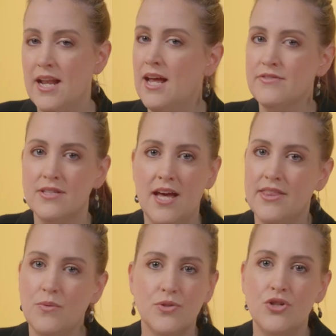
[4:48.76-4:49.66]
And after that,
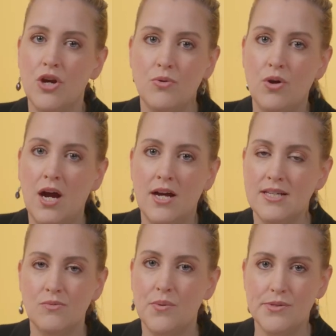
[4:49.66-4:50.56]
there was no more
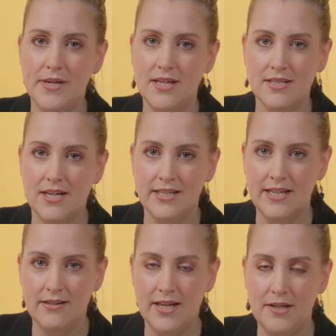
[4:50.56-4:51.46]
hiding what was being done in
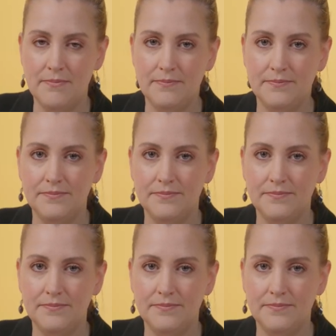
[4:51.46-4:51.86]
our name.